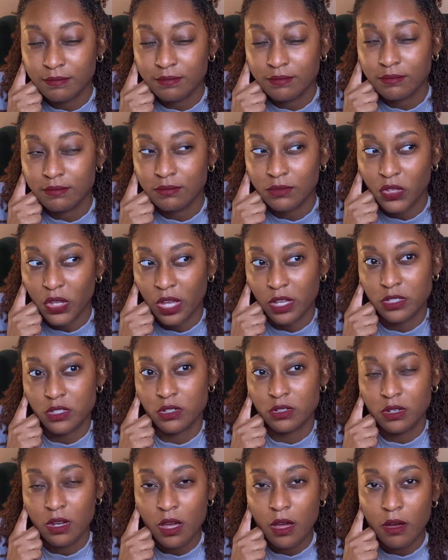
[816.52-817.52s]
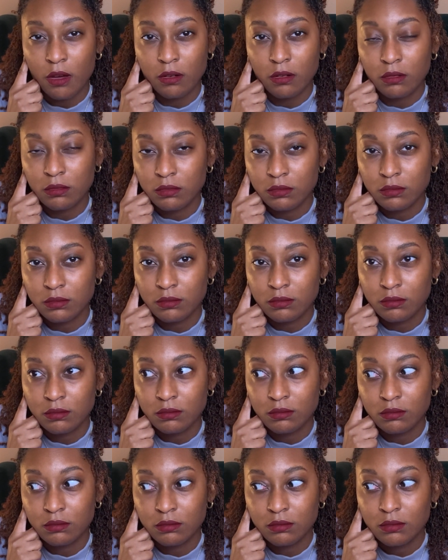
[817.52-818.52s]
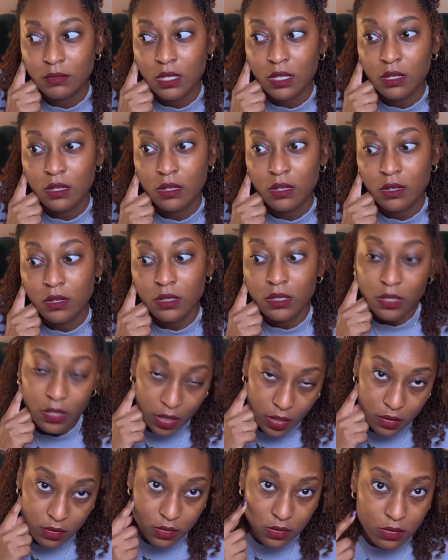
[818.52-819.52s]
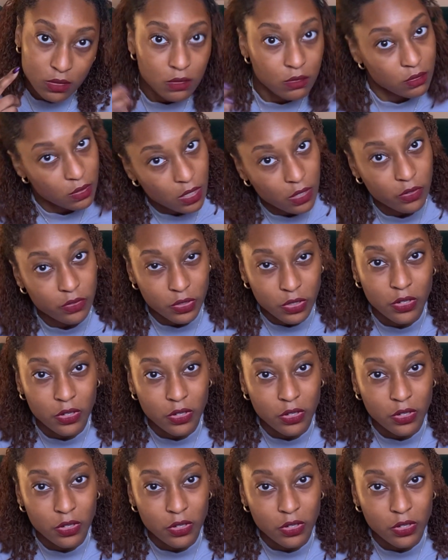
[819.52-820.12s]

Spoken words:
Yes or no? Yes or no?